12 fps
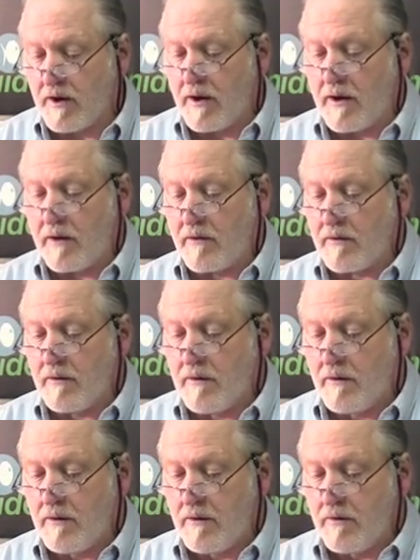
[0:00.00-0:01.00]
lathe.
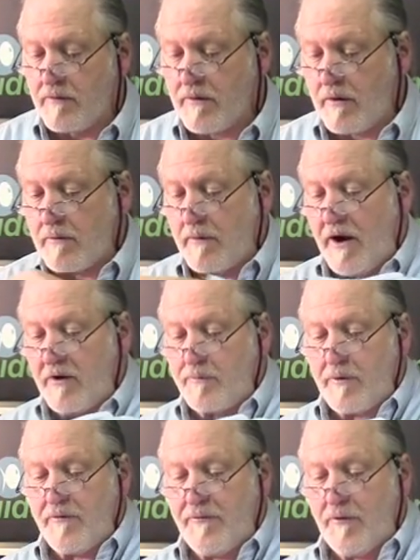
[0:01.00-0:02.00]
So as
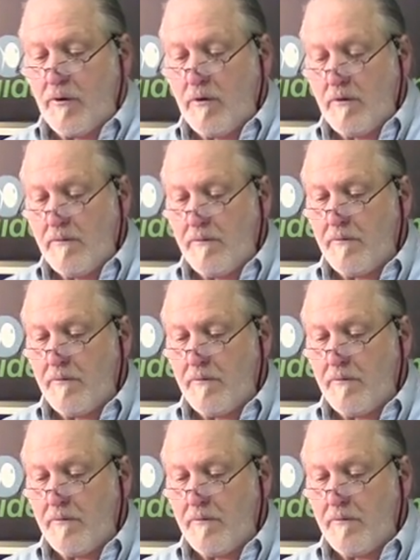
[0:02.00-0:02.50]
before,